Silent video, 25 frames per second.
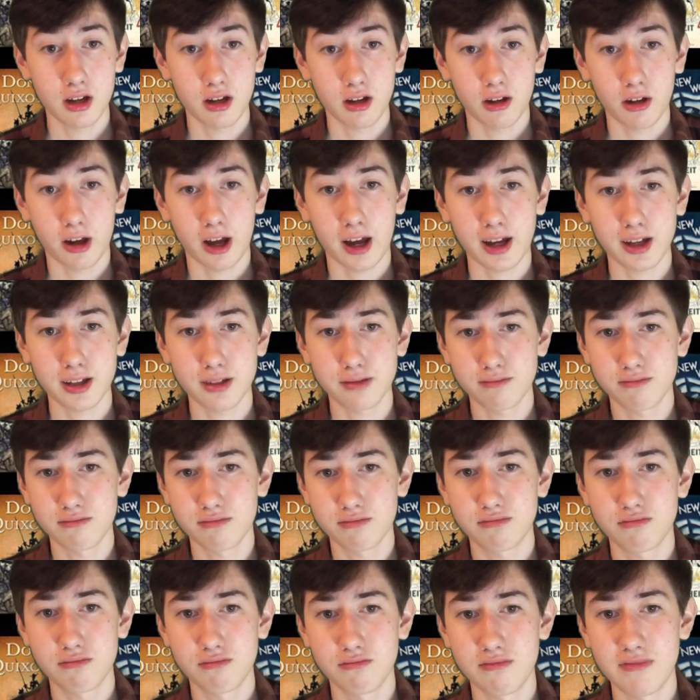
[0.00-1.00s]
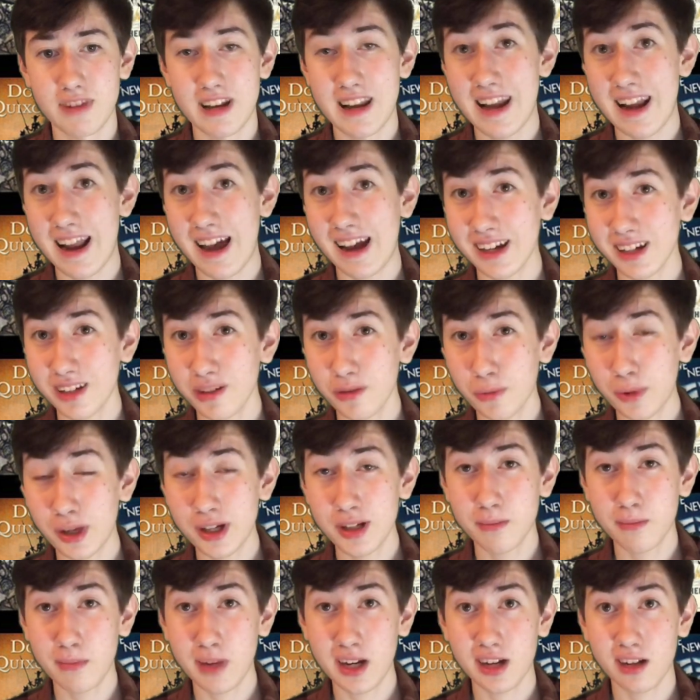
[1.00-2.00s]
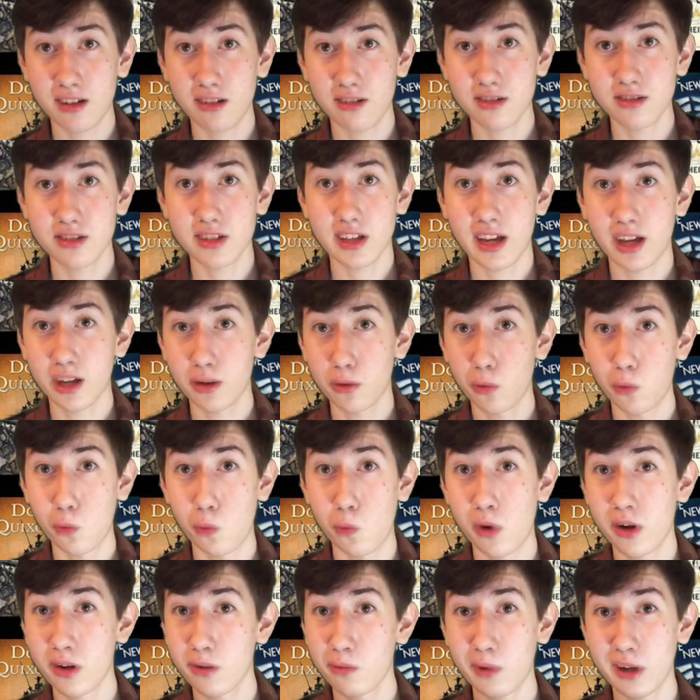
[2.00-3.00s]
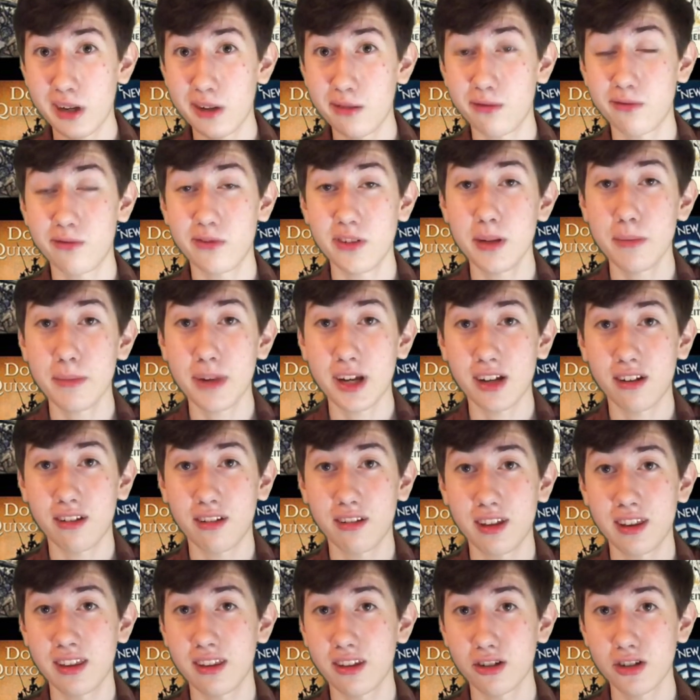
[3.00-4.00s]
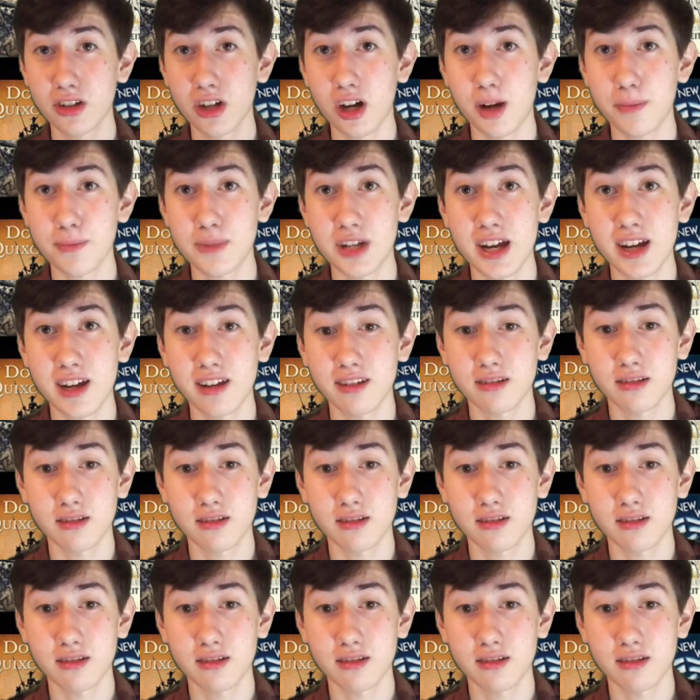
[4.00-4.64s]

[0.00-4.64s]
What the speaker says: had 9 white males and 1 white female in their top 10.